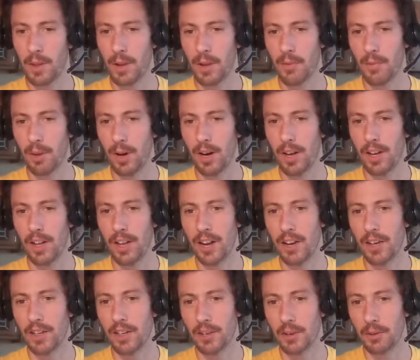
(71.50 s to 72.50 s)
but they
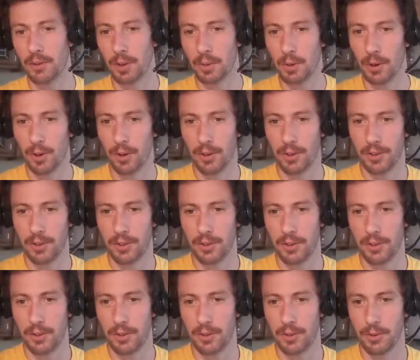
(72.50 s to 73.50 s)
are so liberal
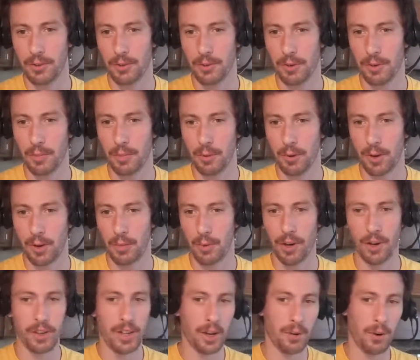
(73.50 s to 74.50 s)
to the point
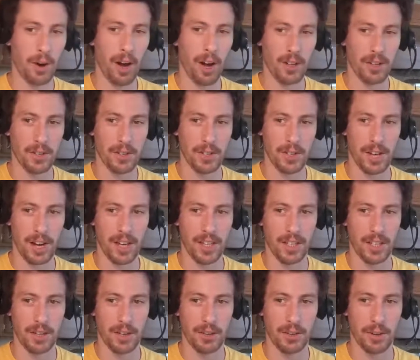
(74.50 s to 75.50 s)
where they will
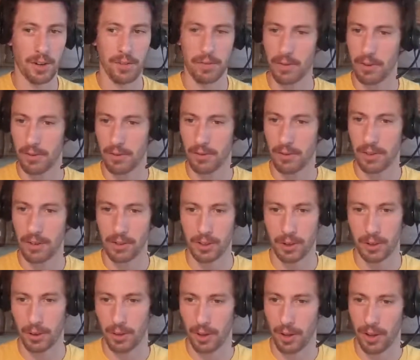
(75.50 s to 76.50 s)
ostracize you if you don't
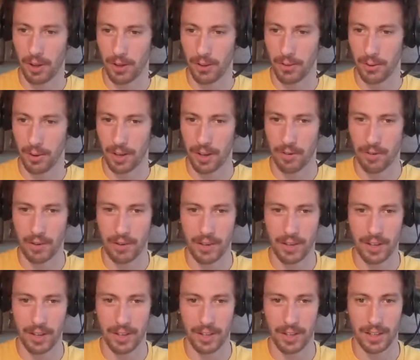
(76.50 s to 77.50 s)
go along with
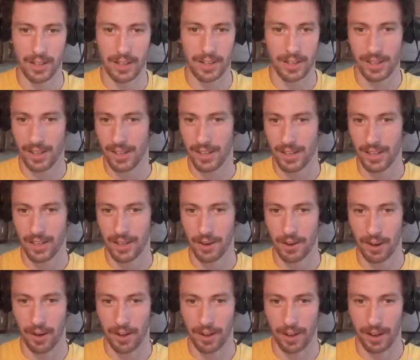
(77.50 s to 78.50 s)
everything
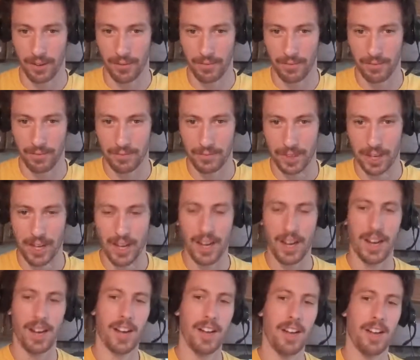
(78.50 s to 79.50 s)
going on there.
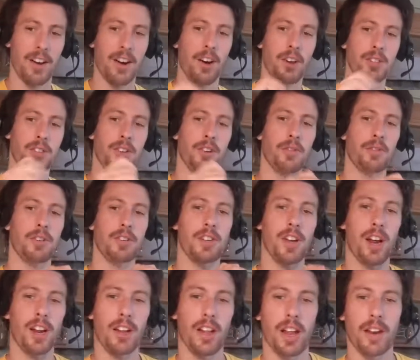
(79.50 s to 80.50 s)
Also, there's
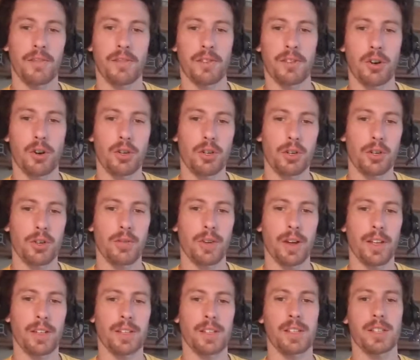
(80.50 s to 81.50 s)
not a lot of social
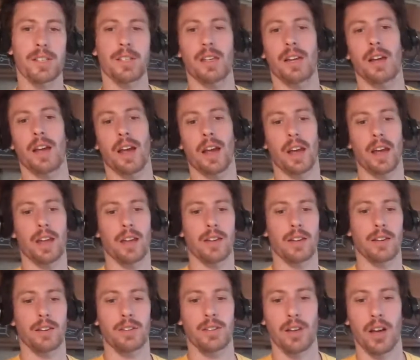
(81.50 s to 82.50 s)
events, and
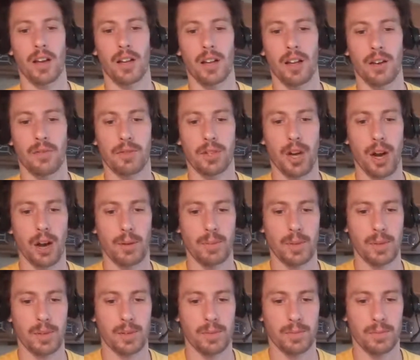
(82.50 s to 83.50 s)
there's not a lot of jobs.